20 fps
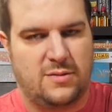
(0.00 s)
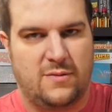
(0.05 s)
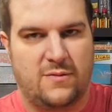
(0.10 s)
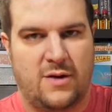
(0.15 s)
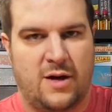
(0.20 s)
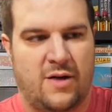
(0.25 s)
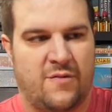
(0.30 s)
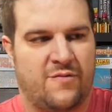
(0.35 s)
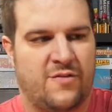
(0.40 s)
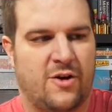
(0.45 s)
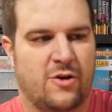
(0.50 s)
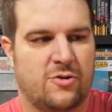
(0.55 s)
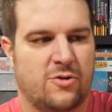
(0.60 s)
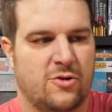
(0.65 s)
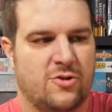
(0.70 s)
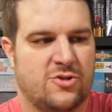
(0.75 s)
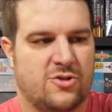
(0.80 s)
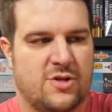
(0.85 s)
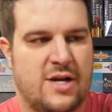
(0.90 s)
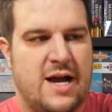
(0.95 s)

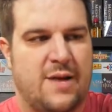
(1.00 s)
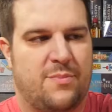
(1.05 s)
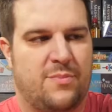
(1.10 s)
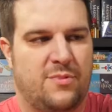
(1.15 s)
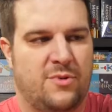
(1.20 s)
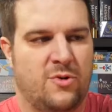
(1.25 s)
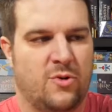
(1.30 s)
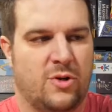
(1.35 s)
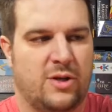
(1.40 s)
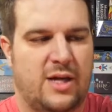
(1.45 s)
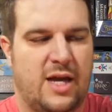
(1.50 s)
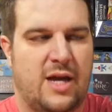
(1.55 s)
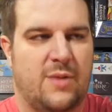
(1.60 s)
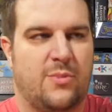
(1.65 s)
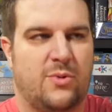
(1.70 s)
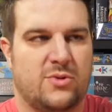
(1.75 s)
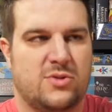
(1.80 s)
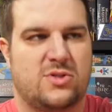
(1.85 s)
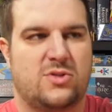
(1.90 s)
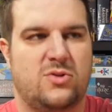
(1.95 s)
Velcro strap your
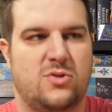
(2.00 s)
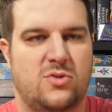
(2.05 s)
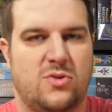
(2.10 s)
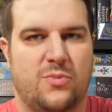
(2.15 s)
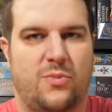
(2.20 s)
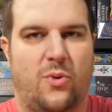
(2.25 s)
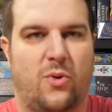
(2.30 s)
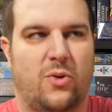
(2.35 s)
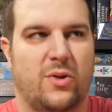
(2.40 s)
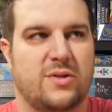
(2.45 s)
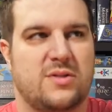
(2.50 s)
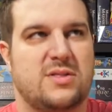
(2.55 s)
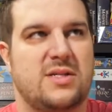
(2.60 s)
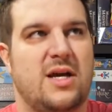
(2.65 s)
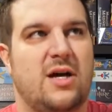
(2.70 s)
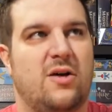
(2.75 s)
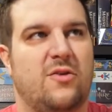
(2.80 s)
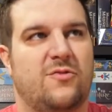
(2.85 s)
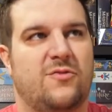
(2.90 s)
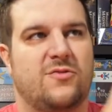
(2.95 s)
cables to the pole
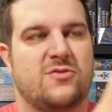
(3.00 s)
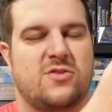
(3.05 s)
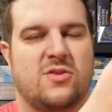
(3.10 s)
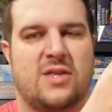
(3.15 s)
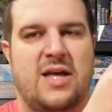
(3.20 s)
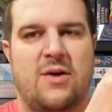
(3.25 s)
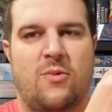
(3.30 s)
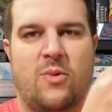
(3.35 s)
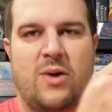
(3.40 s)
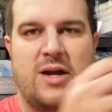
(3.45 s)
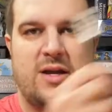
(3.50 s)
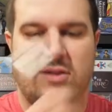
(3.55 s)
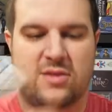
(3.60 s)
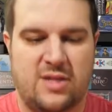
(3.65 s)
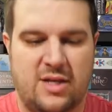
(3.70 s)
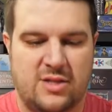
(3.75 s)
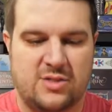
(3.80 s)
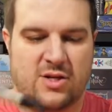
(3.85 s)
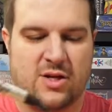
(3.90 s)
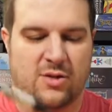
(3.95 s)
itself, so that way
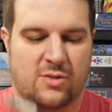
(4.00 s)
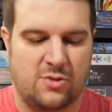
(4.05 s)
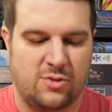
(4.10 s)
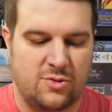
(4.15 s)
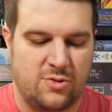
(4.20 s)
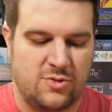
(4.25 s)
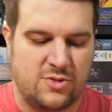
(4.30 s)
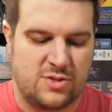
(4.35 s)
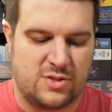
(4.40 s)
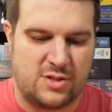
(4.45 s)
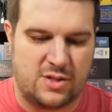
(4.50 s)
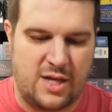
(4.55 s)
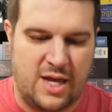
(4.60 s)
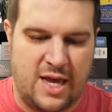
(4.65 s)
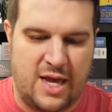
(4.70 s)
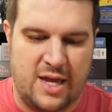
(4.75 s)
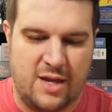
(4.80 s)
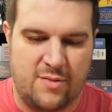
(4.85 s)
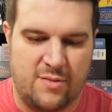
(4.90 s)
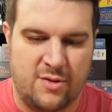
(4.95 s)
things aren't loose
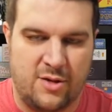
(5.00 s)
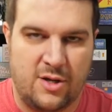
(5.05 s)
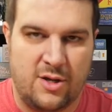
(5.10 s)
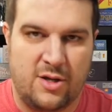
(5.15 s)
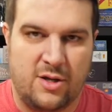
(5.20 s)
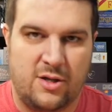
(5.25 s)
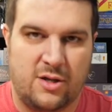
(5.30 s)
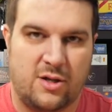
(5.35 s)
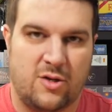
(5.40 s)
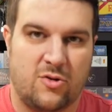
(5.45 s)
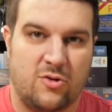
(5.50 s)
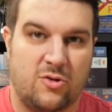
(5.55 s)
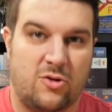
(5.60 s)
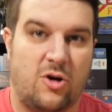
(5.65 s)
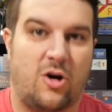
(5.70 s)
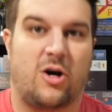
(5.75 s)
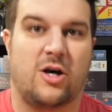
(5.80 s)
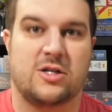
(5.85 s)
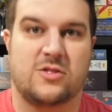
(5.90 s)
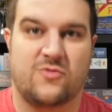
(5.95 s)
and
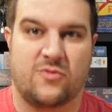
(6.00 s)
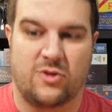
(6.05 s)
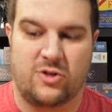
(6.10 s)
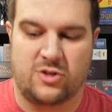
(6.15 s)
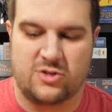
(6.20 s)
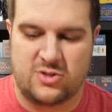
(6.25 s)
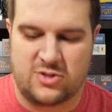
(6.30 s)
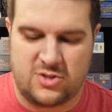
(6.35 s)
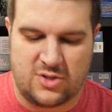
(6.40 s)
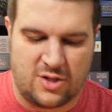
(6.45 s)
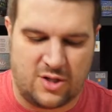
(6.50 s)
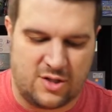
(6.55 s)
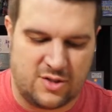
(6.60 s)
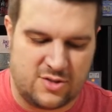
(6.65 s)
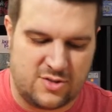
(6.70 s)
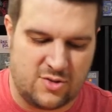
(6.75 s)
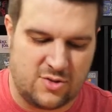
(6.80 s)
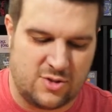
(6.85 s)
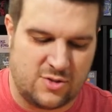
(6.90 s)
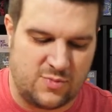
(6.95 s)
cause for concern,
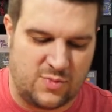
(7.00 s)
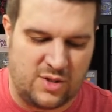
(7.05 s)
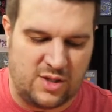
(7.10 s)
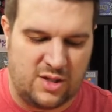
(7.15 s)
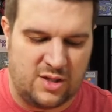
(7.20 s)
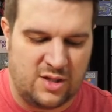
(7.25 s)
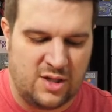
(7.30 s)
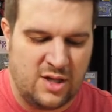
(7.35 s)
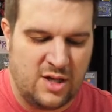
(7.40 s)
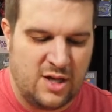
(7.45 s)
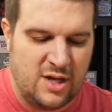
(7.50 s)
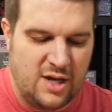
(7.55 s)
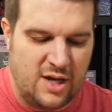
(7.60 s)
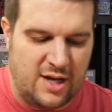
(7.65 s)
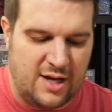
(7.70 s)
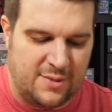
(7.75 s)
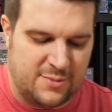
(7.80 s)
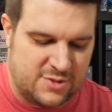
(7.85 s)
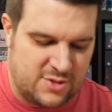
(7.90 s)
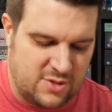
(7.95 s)
so to speak.
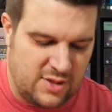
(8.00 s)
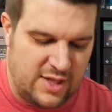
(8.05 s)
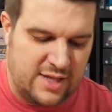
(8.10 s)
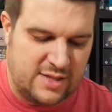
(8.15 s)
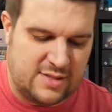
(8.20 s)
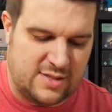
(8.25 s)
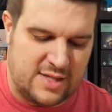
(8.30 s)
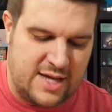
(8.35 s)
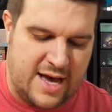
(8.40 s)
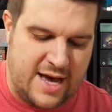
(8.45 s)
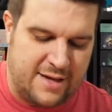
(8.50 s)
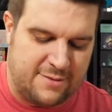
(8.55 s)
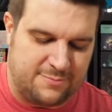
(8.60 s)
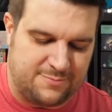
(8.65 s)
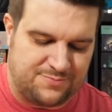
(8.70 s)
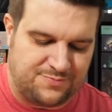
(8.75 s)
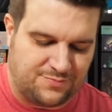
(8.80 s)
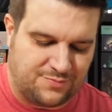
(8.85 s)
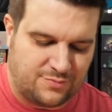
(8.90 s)
So that's that.